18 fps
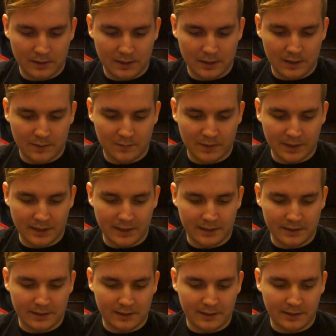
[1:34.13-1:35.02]
It's pretty
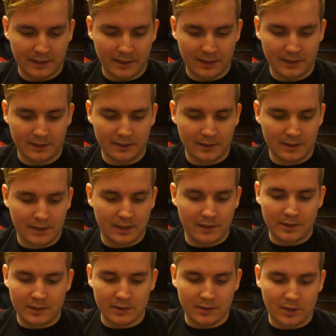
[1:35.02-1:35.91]
easy to cut
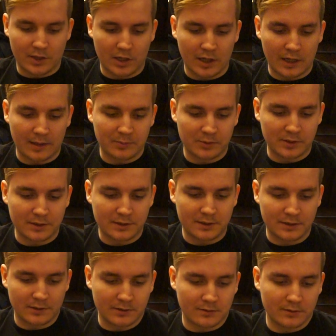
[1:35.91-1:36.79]
copper
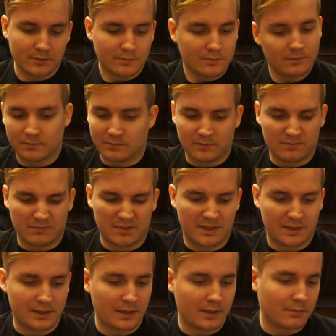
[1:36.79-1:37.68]
to
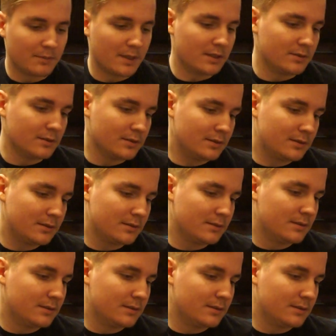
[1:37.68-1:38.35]
thinner metals.